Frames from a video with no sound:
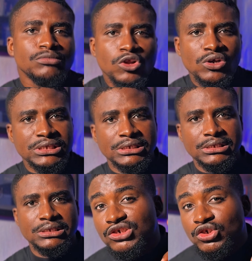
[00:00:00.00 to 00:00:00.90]

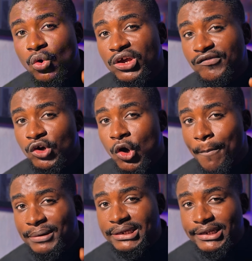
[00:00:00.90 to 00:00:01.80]
losses. So if you're
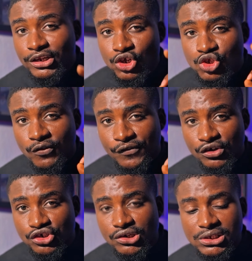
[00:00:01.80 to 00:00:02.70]
completely new to
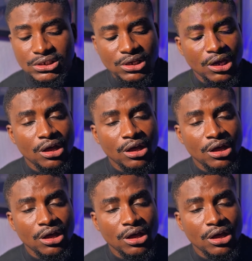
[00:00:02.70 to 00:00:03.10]
futures,